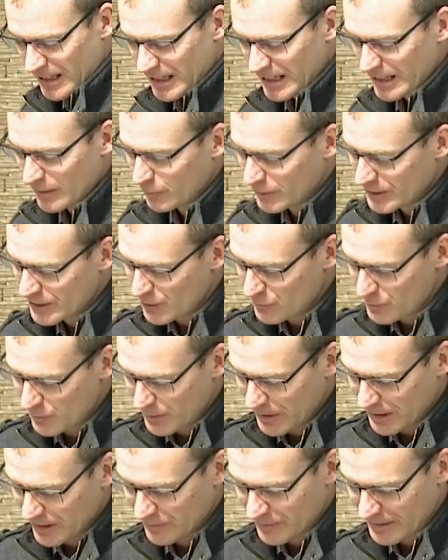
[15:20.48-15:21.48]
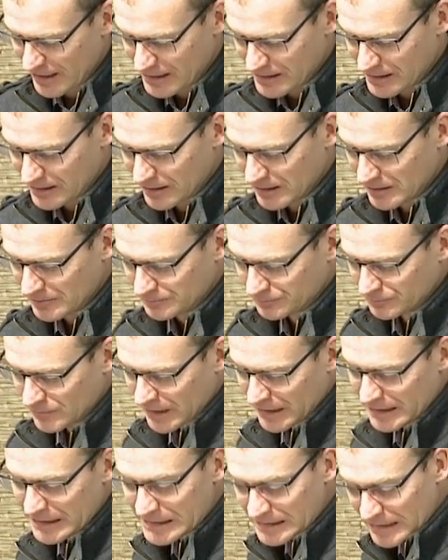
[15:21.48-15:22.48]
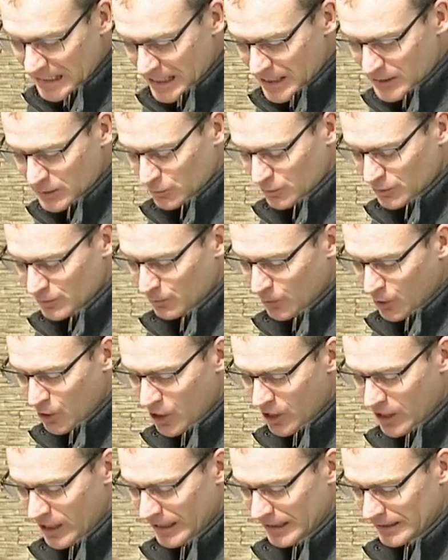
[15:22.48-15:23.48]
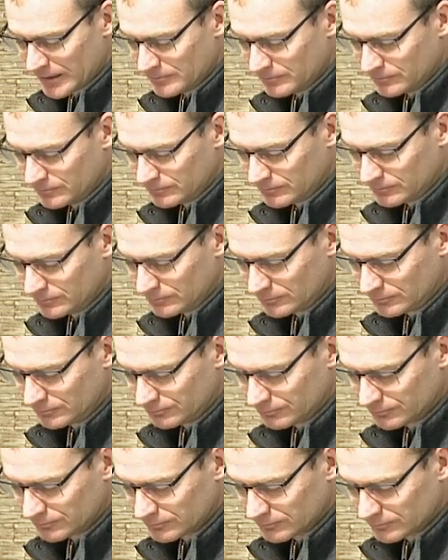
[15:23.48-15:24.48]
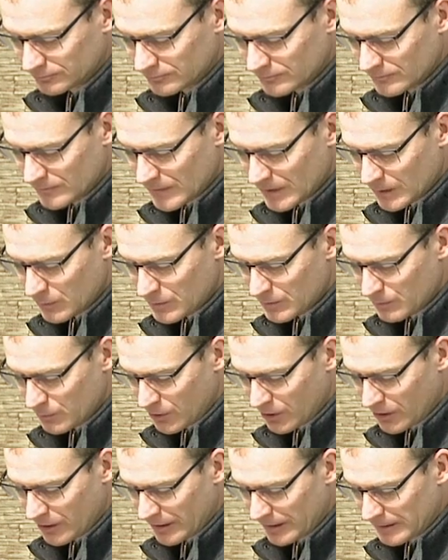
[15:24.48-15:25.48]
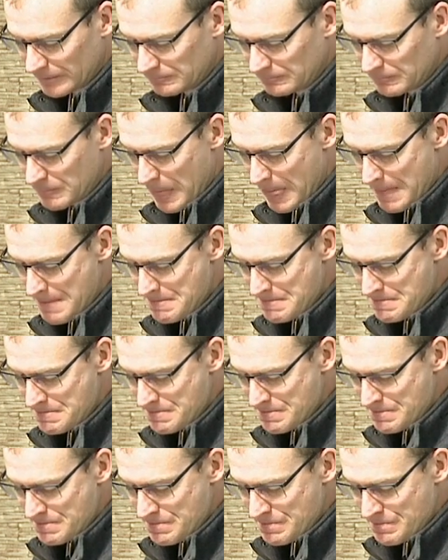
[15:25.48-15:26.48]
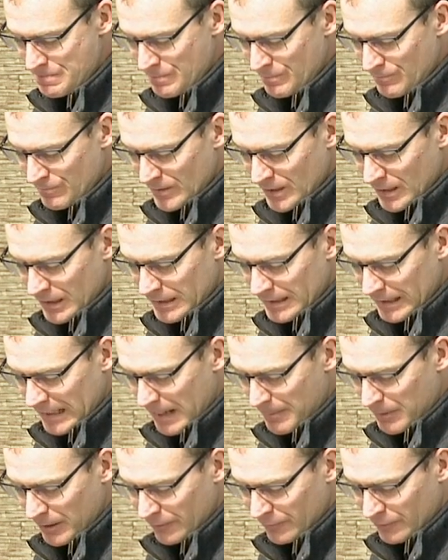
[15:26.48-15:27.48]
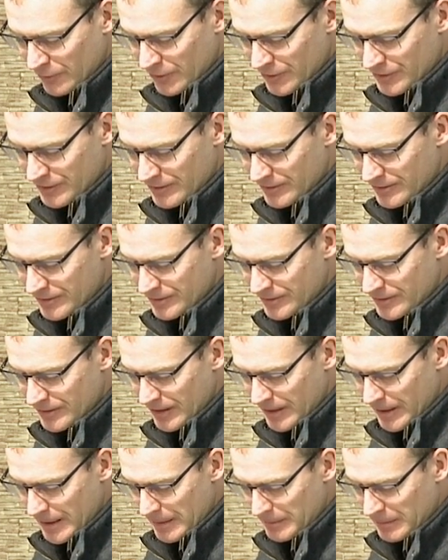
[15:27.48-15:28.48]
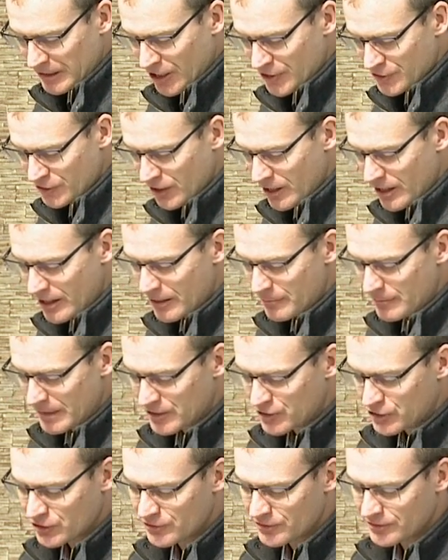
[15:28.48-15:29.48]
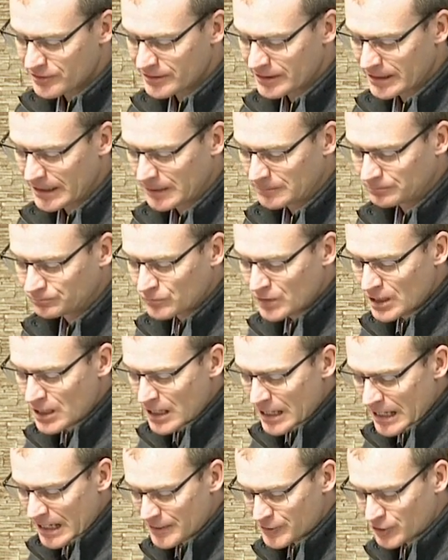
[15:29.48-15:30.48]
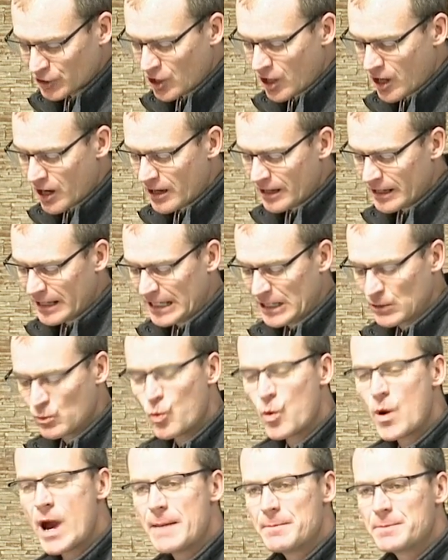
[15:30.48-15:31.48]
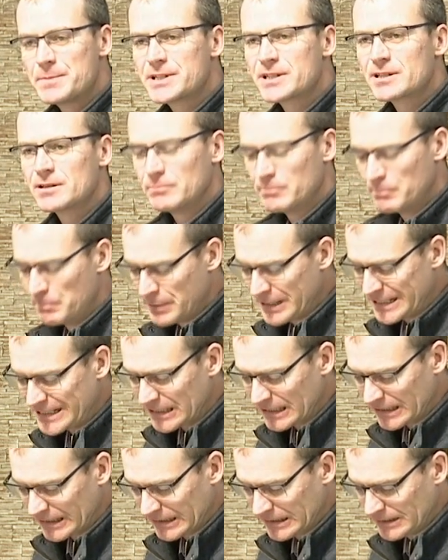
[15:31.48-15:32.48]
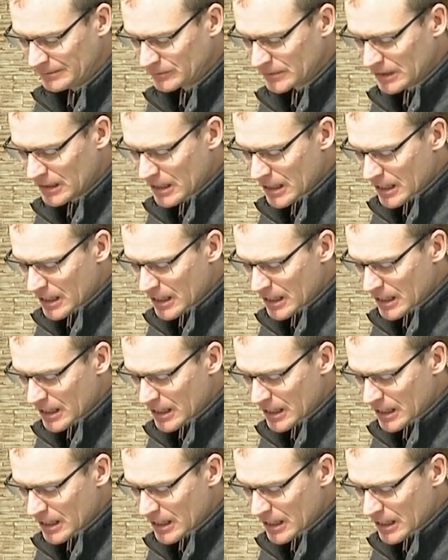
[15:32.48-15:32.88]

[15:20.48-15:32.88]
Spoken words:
and if we don't repent of that sin, in this case it was pride. It was pride. In a couple of verses in Isaiah, it mentions that Hezekiah, he wept bitterly,